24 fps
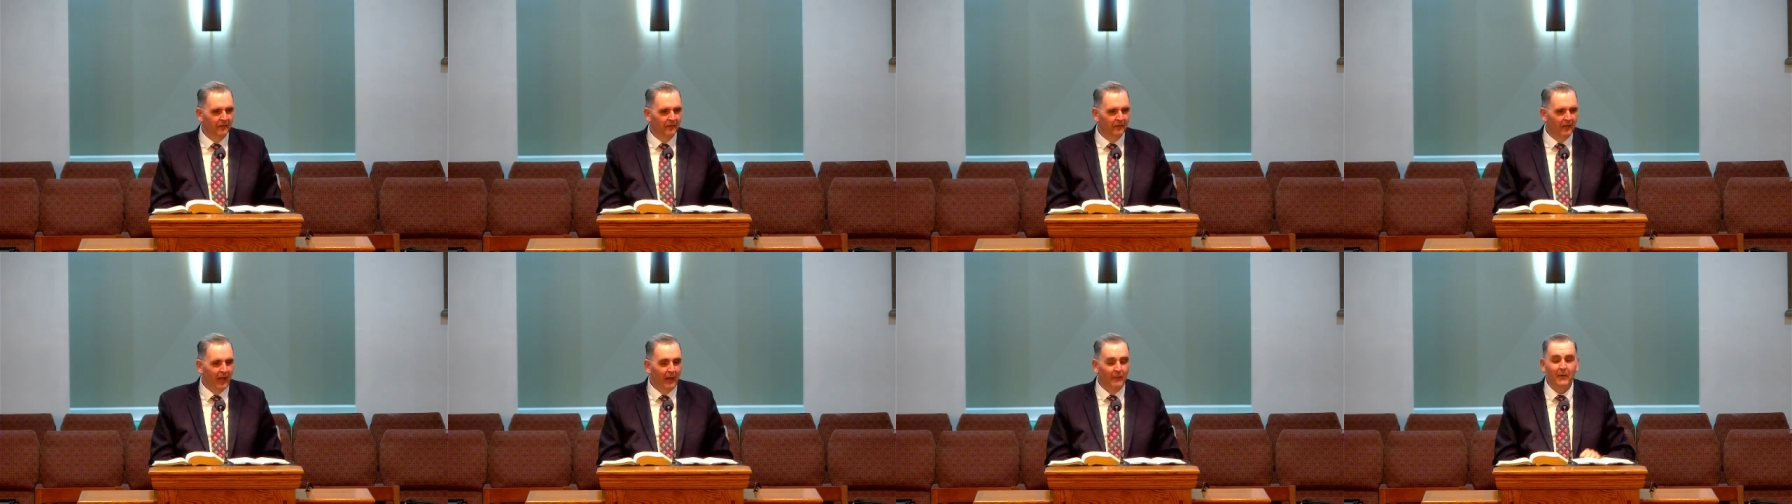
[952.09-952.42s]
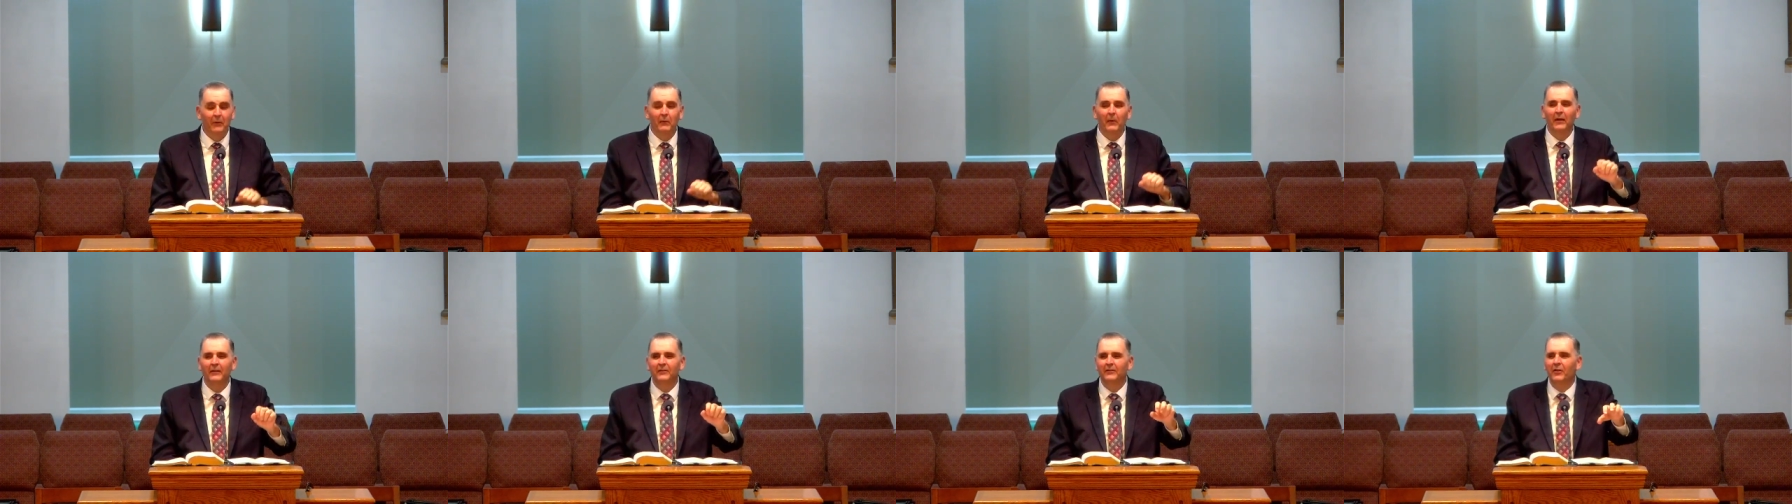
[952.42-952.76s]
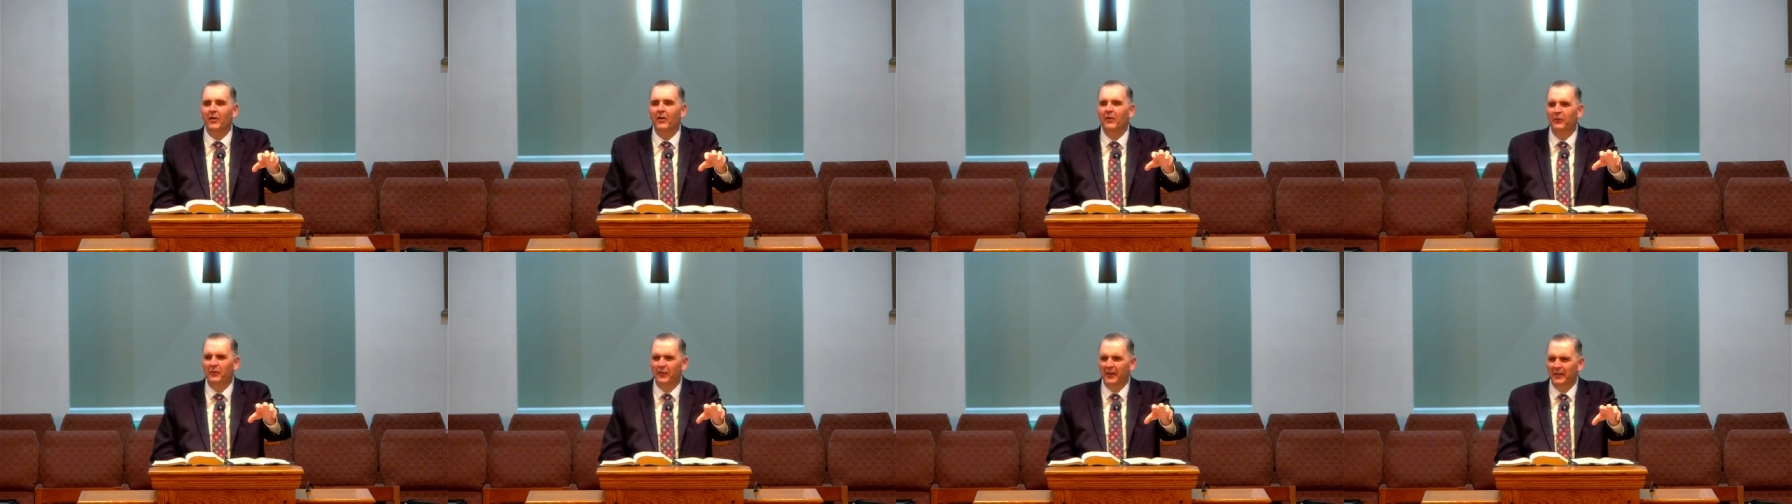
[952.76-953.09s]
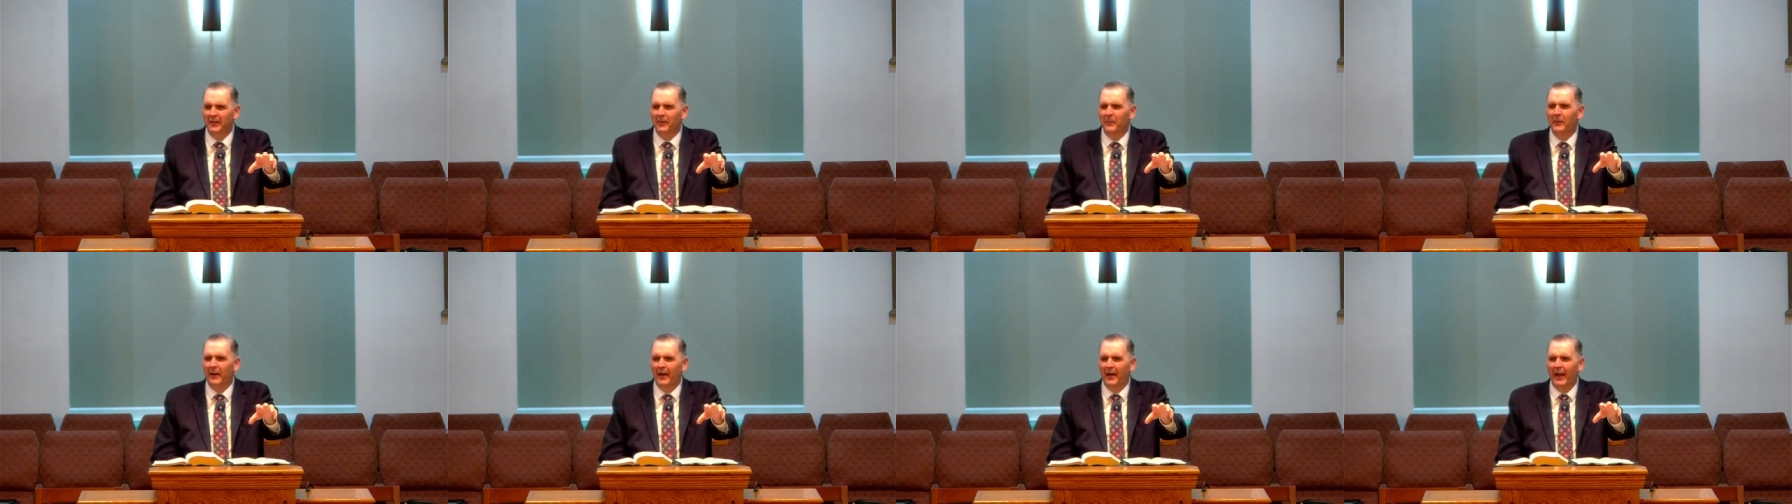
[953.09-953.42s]
I mean, what? Uh, think
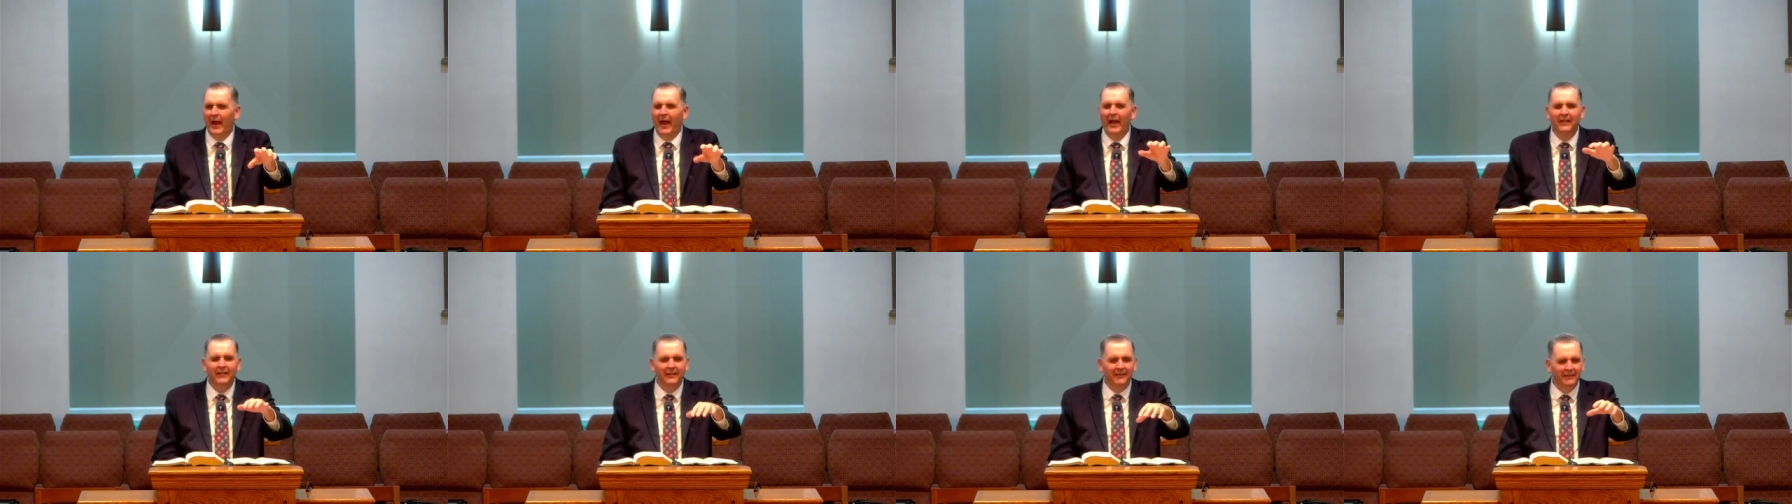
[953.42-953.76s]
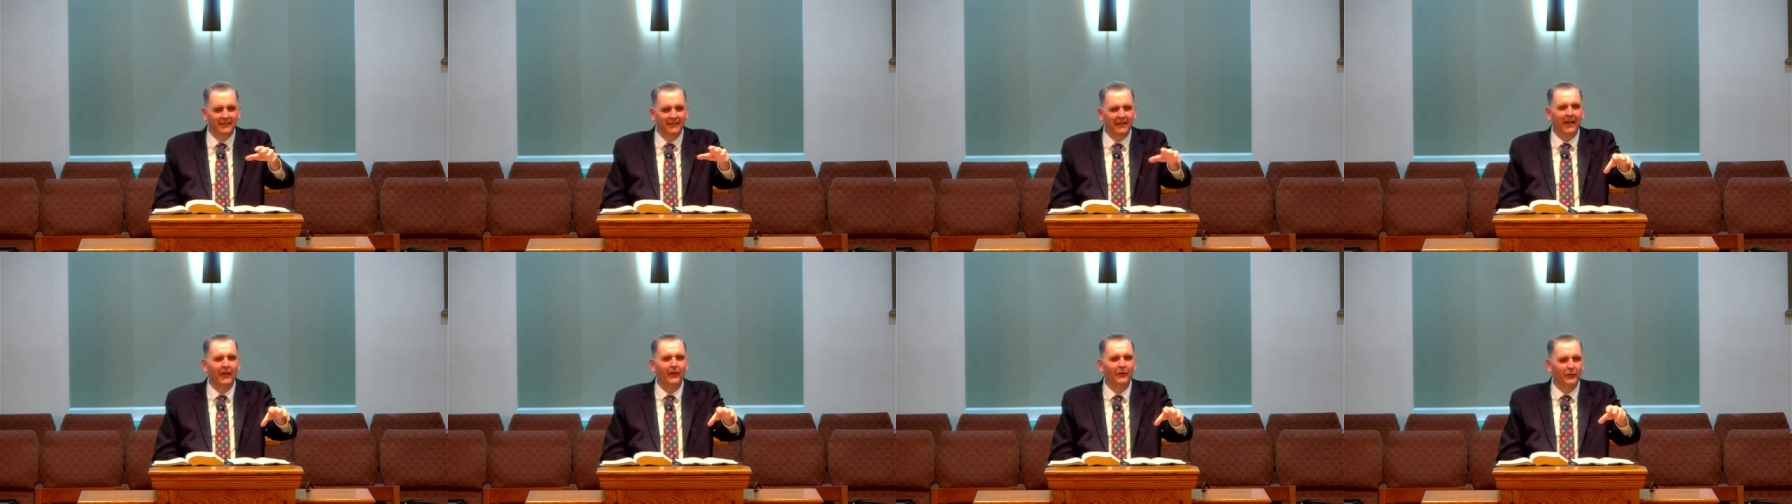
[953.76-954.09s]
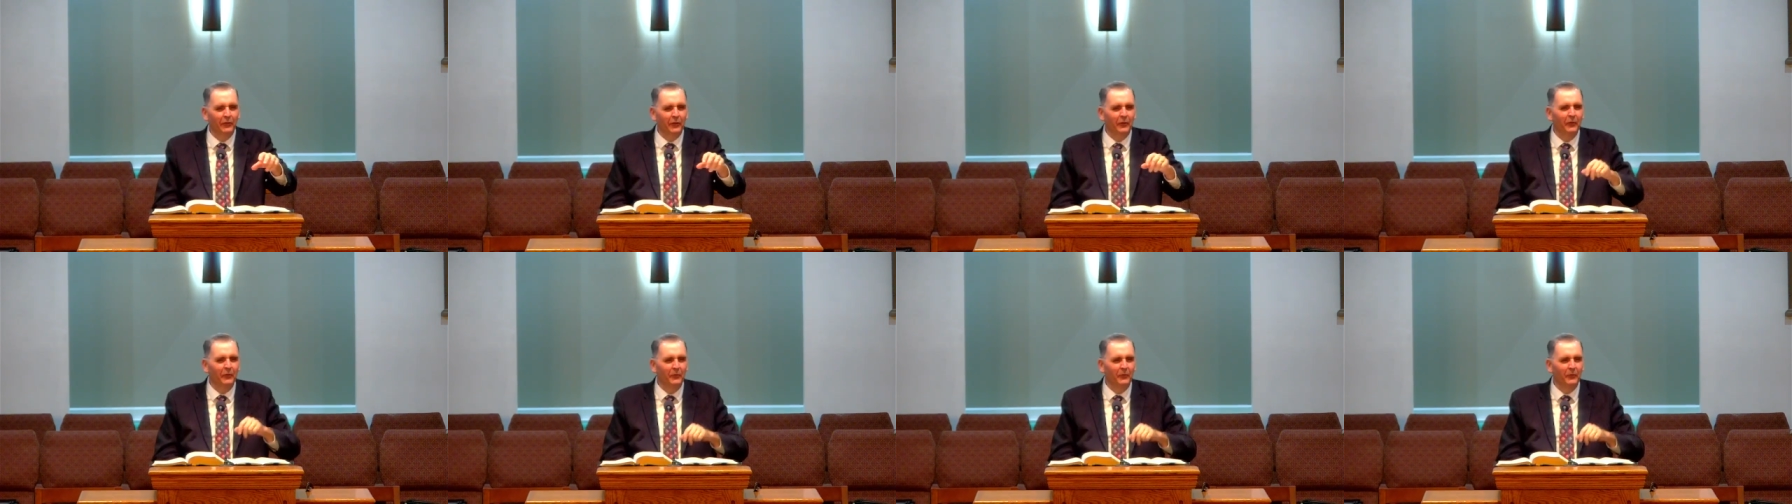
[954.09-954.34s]
about it. I can tell you